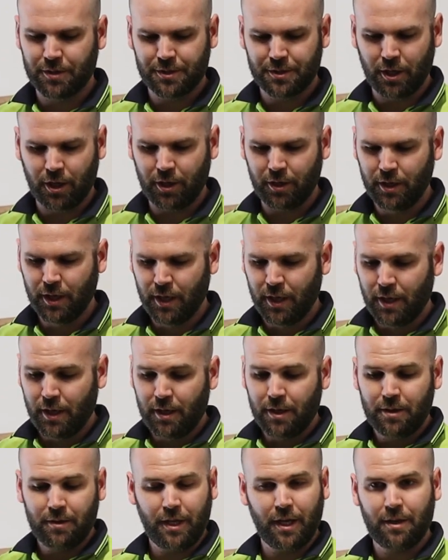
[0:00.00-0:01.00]
So
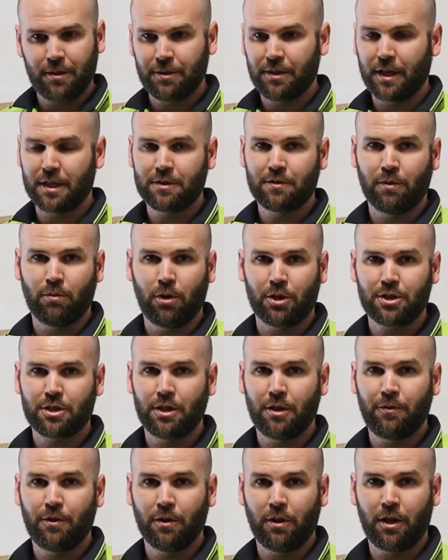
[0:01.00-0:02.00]
yeah, thanks for
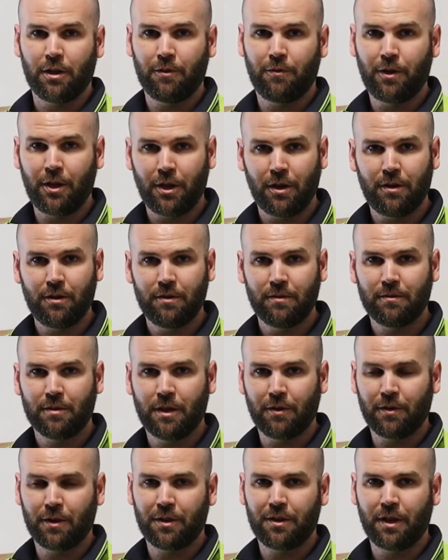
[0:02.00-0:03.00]
watching. If you like the video,
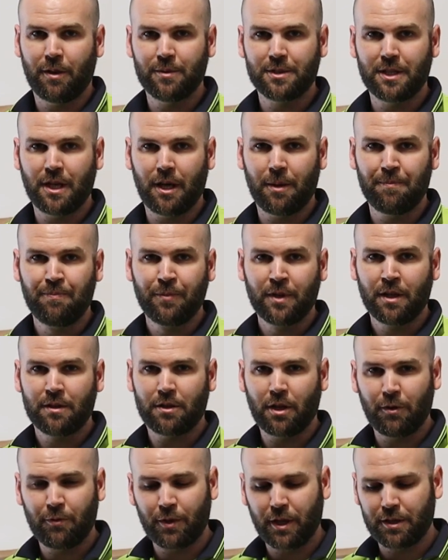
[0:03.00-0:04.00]
give it a thumbs up.
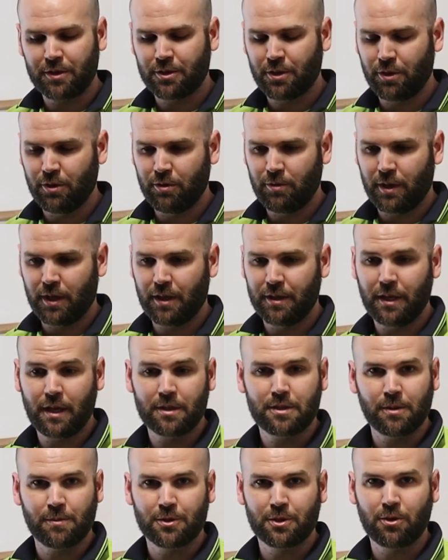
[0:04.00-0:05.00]
Don't forget to
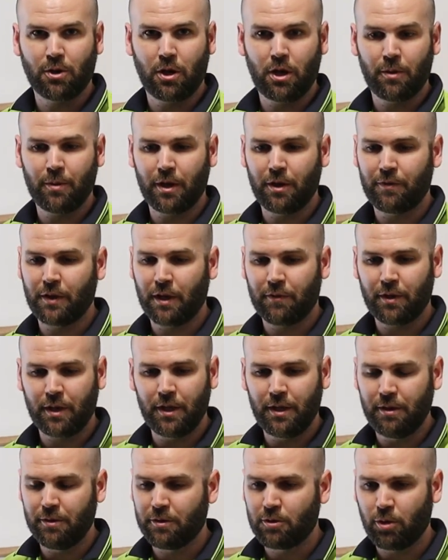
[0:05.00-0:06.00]
subscribe. And if you have
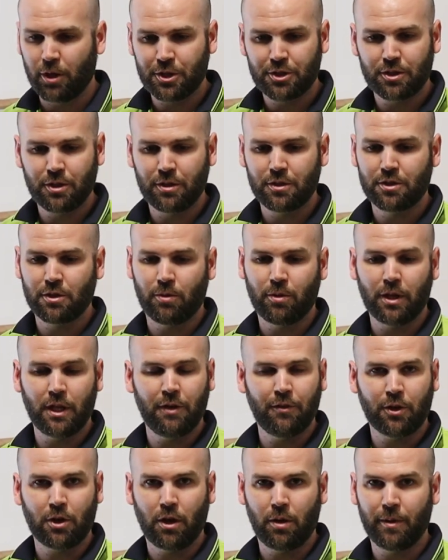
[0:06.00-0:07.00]
any questions or want to
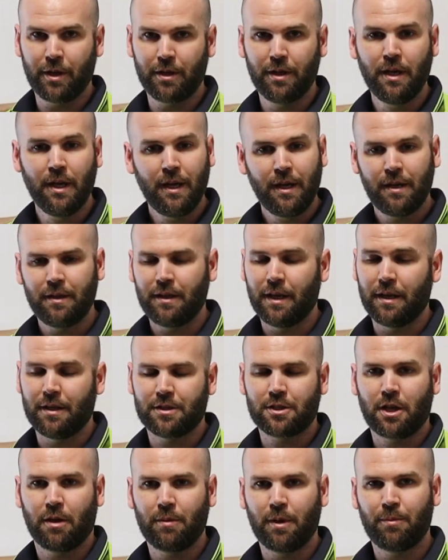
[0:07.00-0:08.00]
leave a comment,
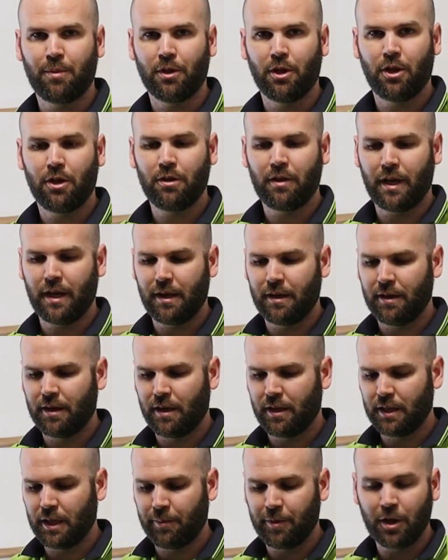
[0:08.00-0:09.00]
just comment below and
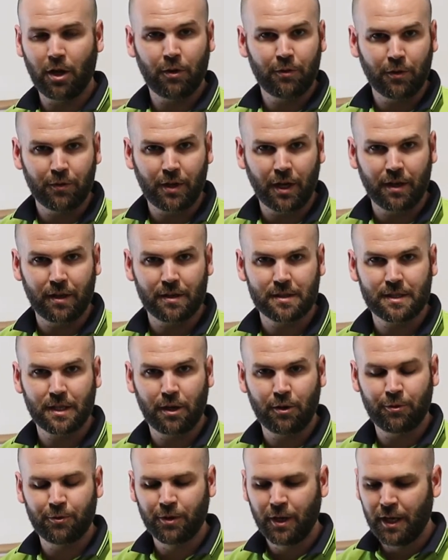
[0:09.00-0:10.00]
let me know if you've done it
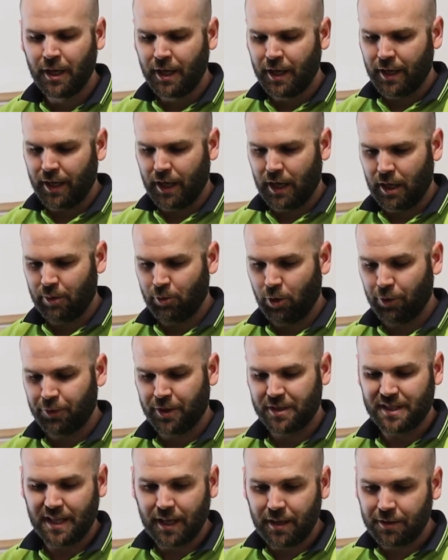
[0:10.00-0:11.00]
yourself. Or if
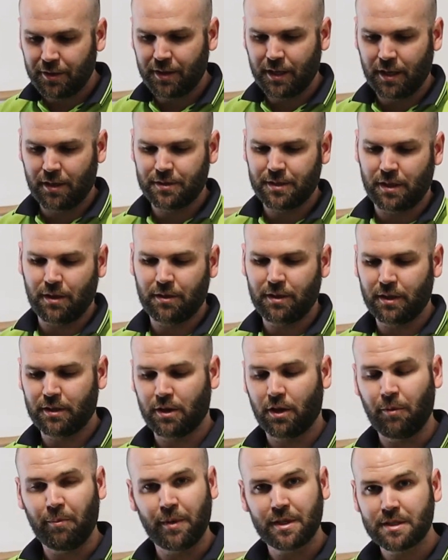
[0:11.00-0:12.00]
there's anything else that you think
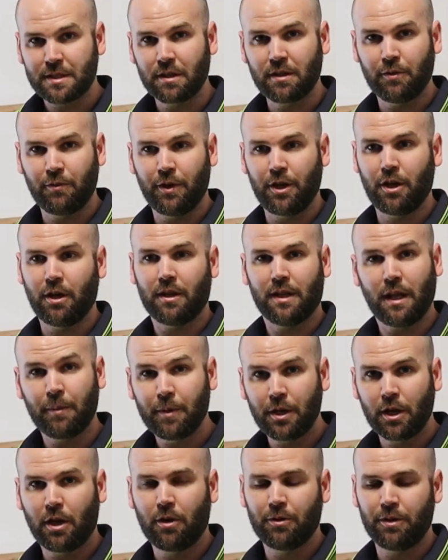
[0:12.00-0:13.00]
that I've missed in the video, let
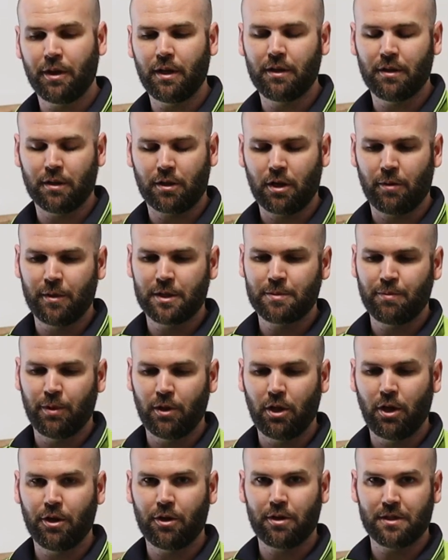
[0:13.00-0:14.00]
me know in the comments
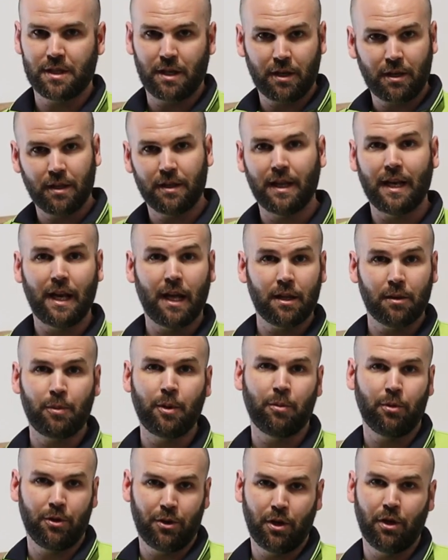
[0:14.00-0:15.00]
below, because then it can let other
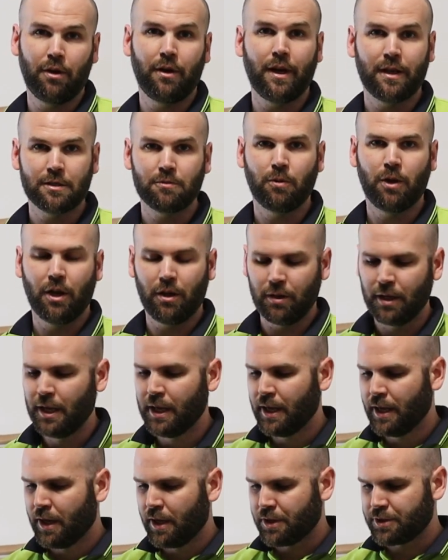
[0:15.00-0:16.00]
people know as well.
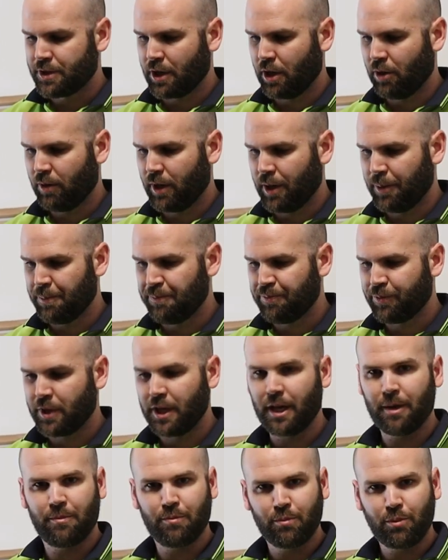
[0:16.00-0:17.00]
So
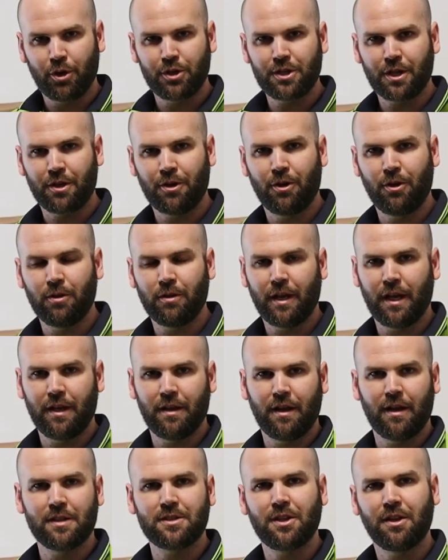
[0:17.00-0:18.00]
appreciate it all,
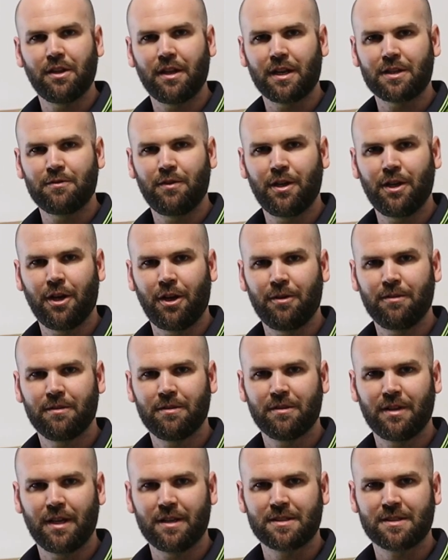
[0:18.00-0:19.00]
and see you in the next video.
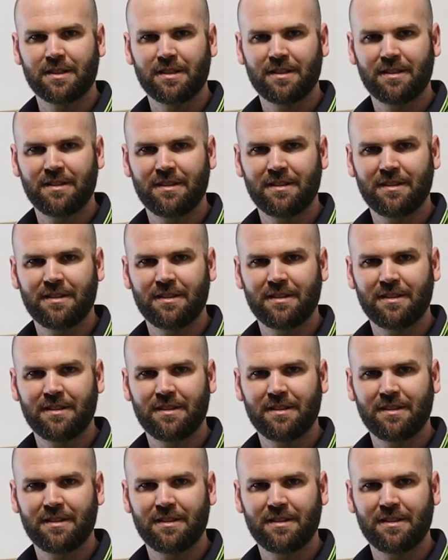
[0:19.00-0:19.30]
Thanks.